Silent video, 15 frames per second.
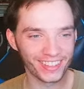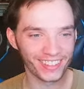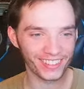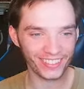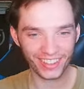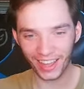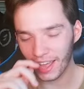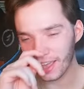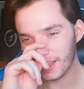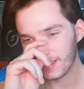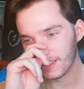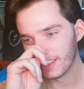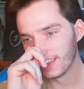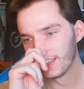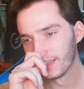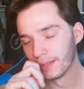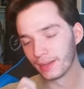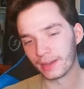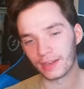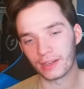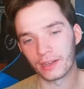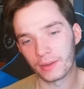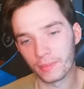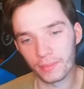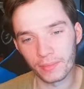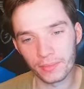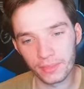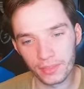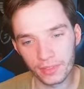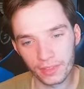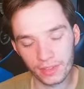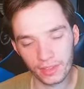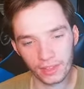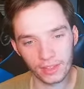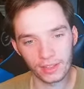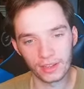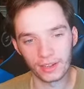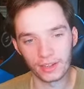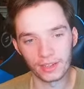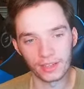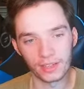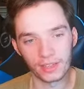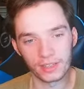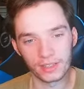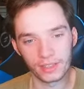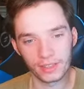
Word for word: okay? Um, uh.